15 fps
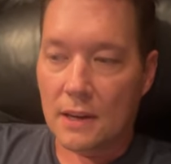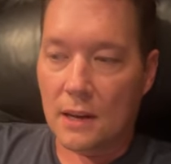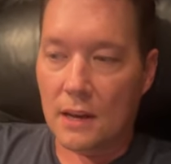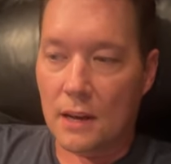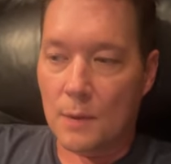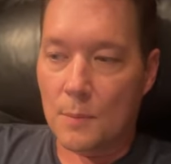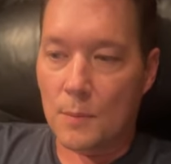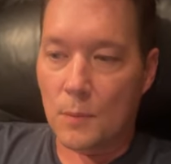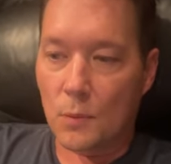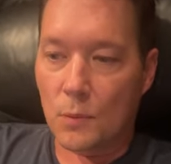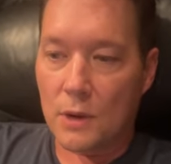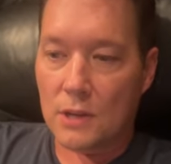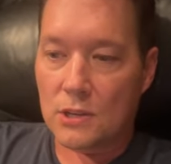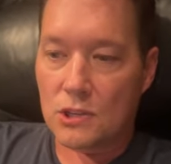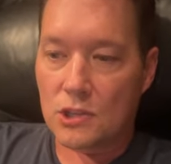um,
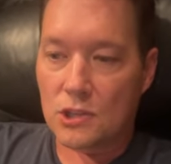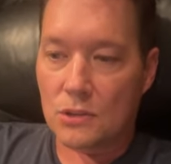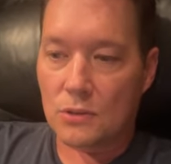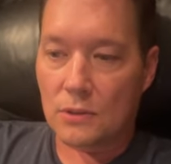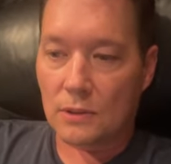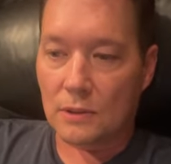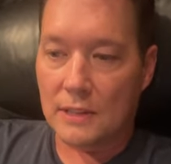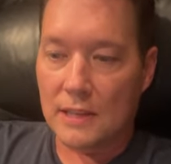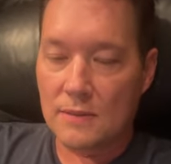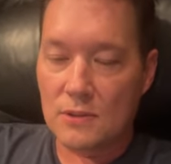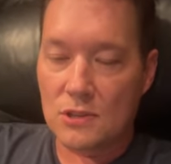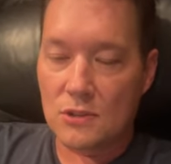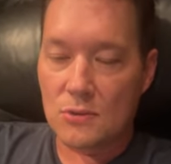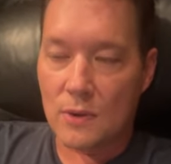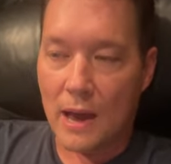which
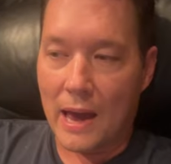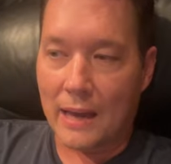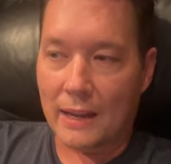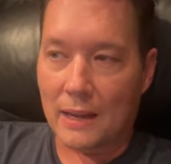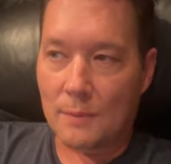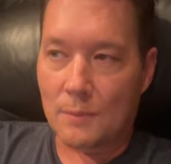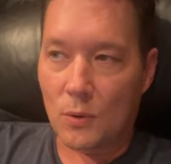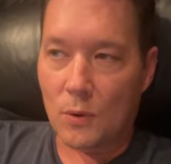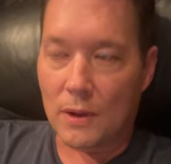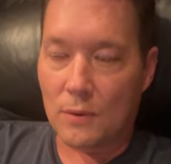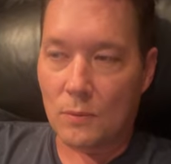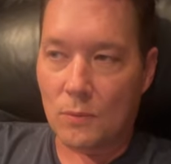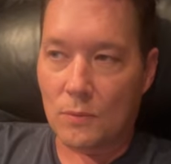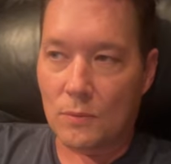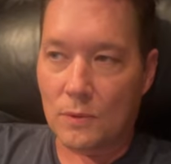leaves you at a
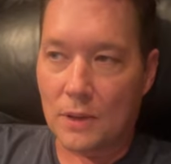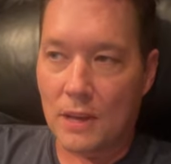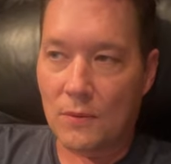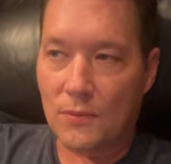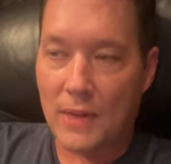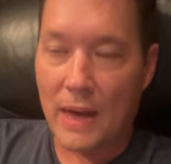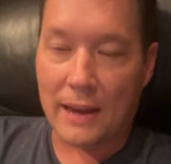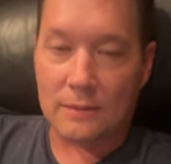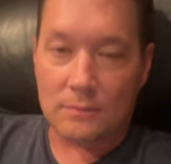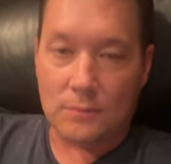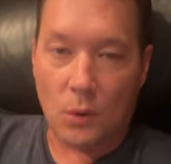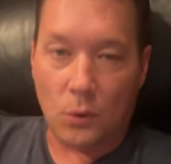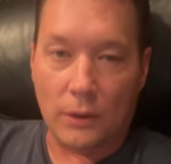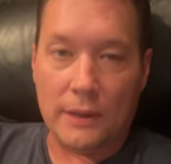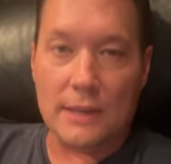point, if that
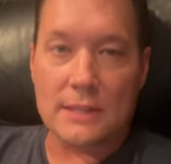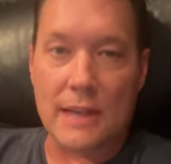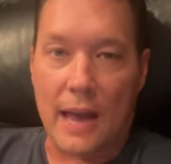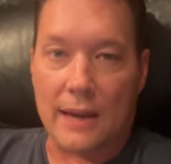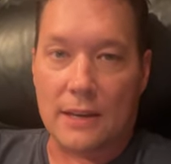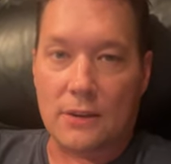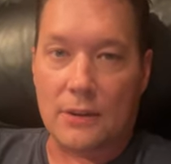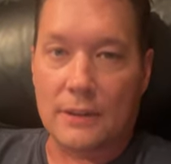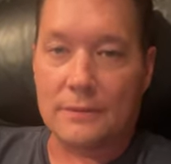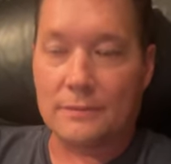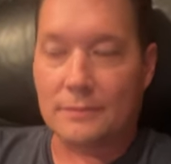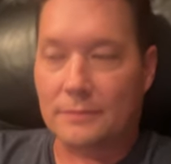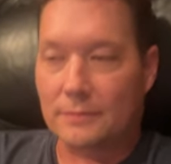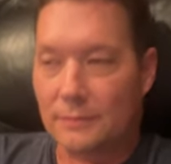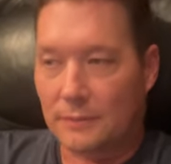polling is accurate,
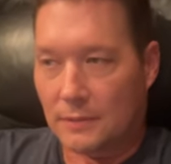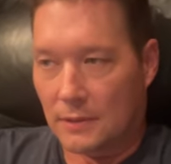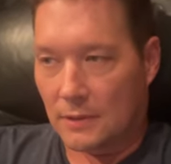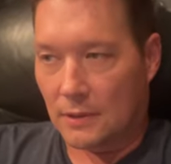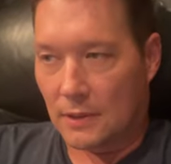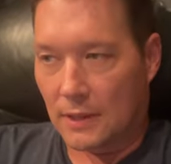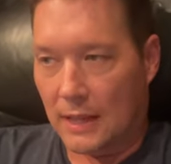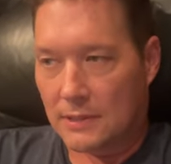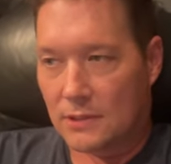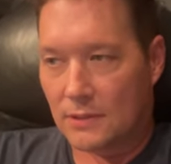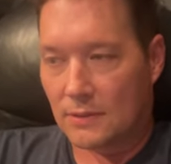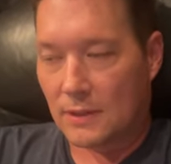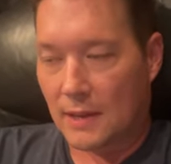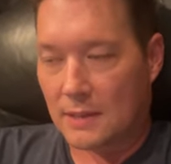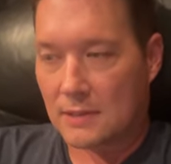
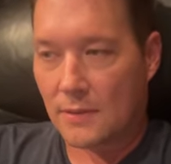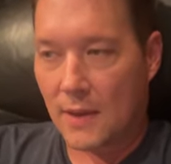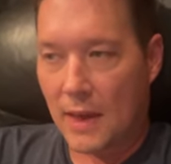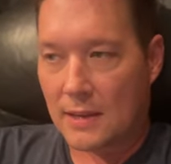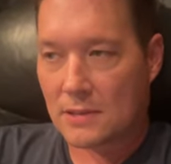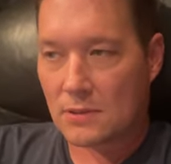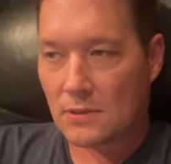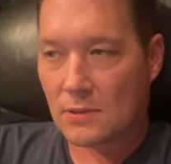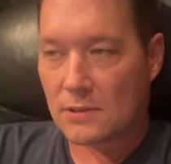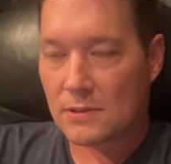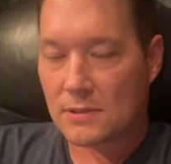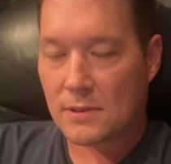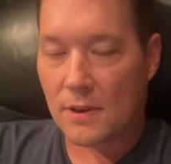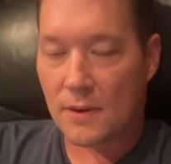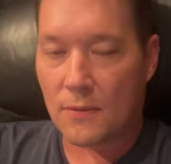lots of
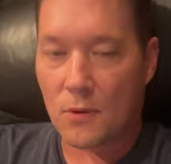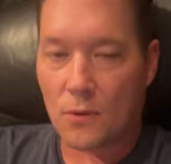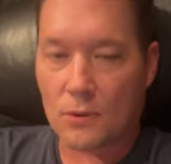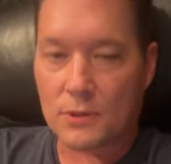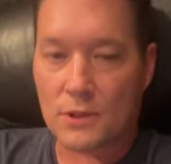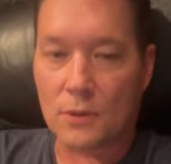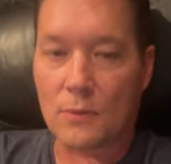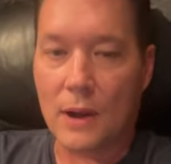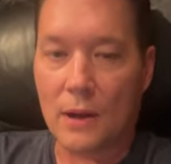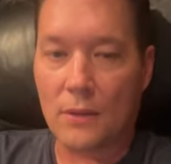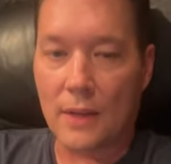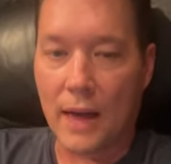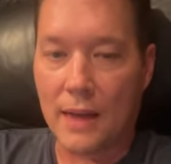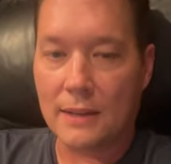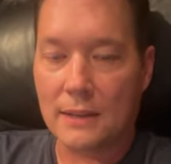asterisks, of course, around
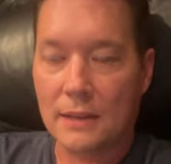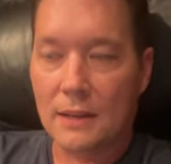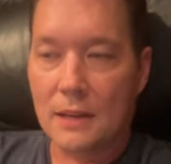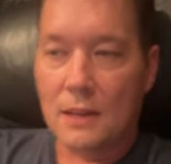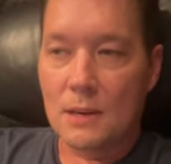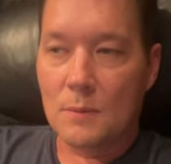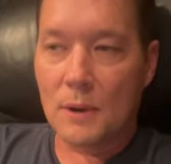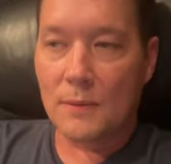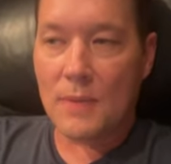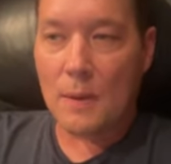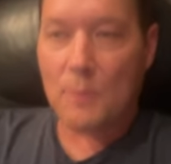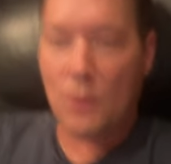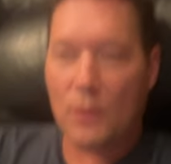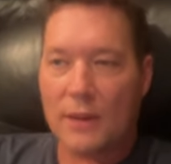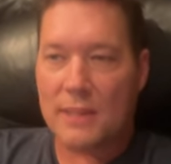that. But if
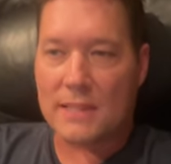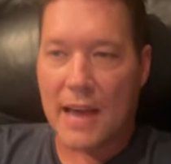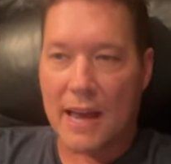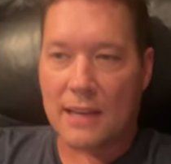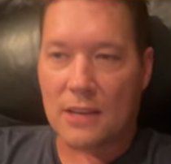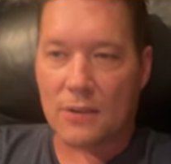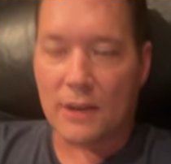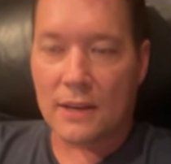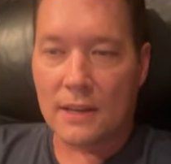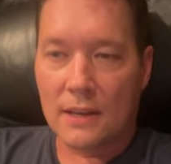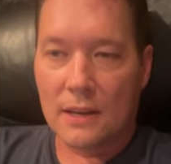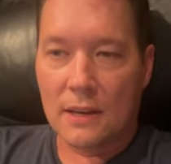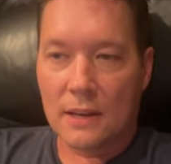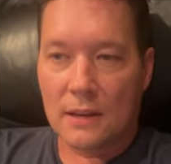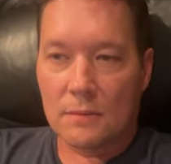that polling is accurate,
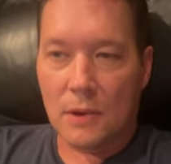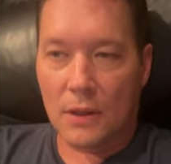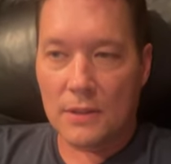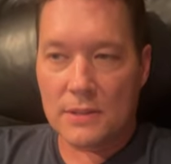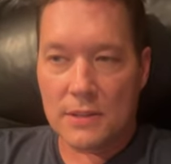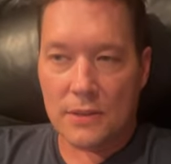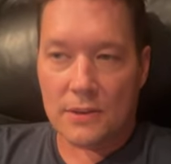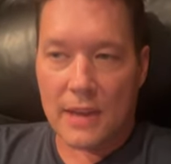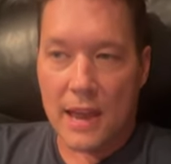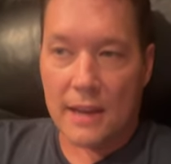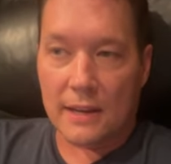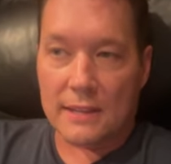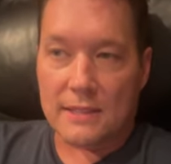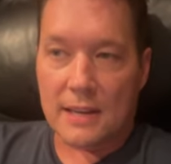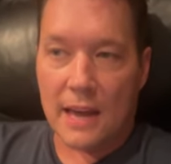all oh, these other
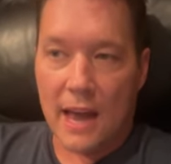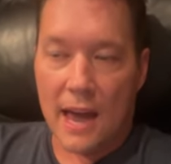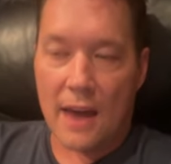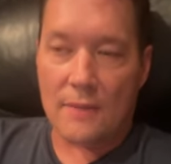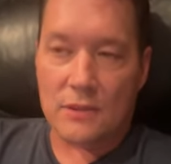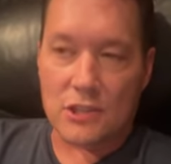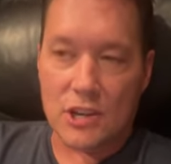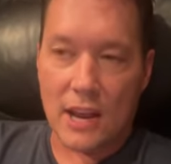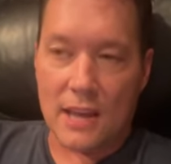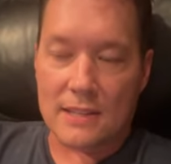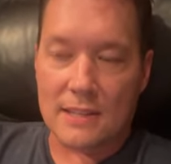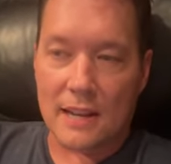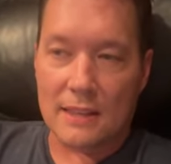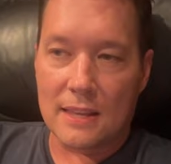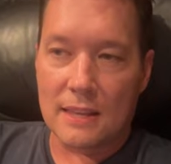candidates have a
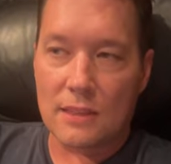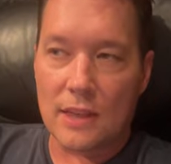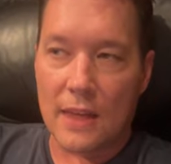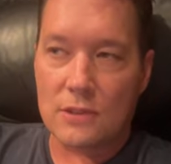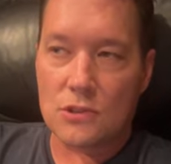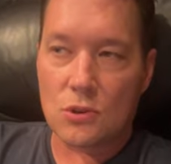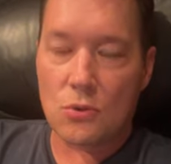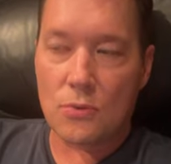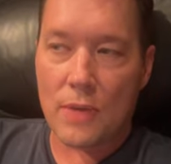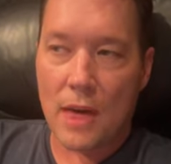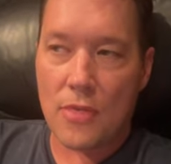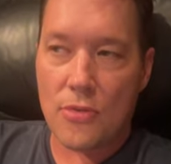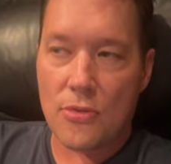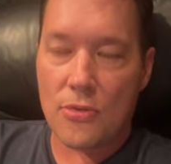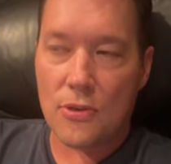chance. And I think that
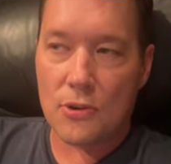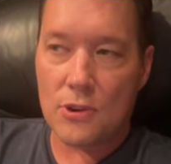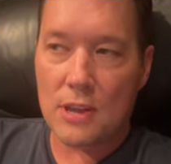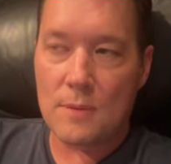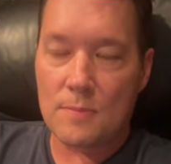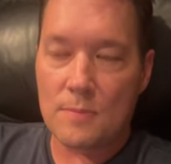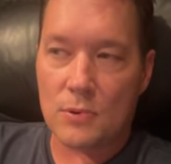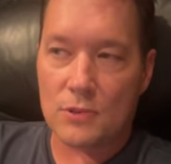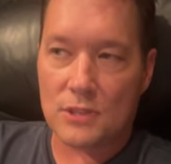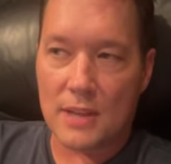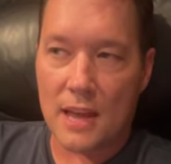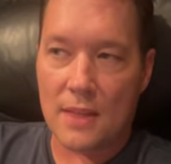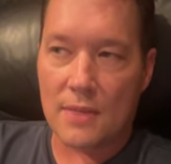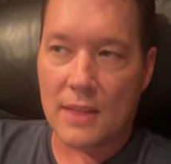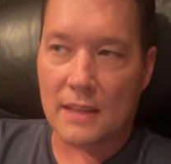that
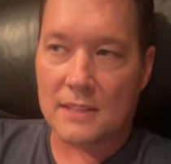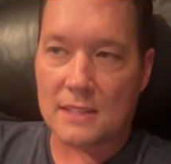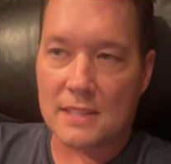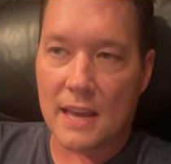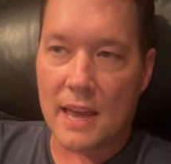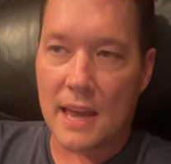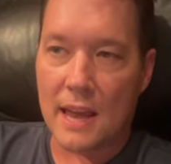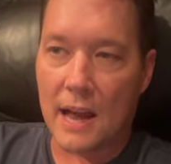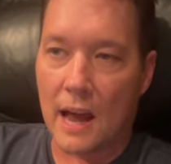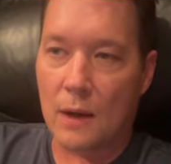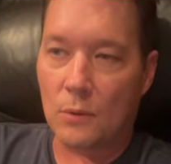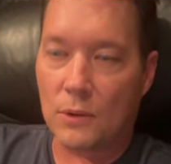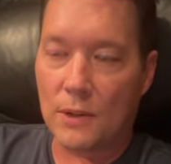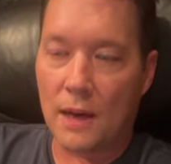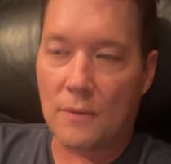30% that's saying, I
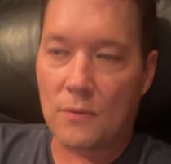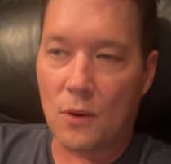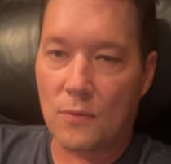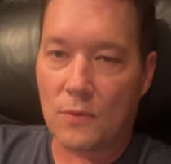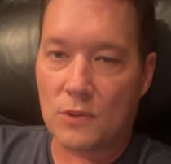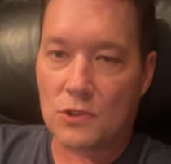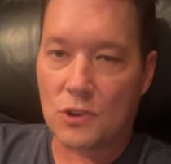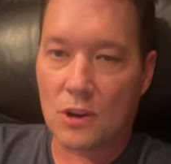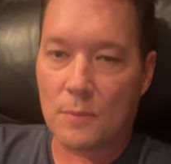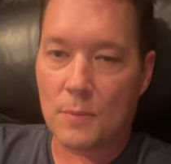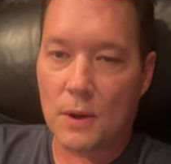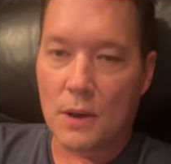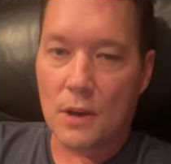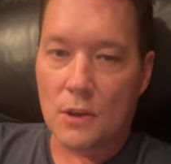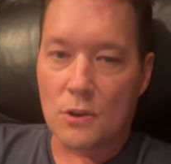will not vote for
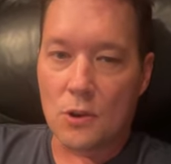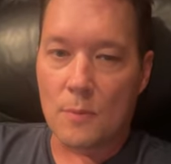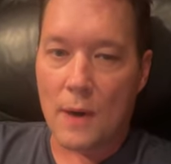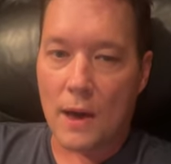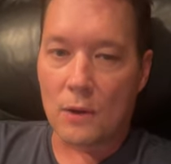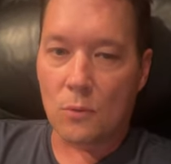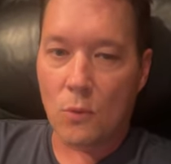Trump no matter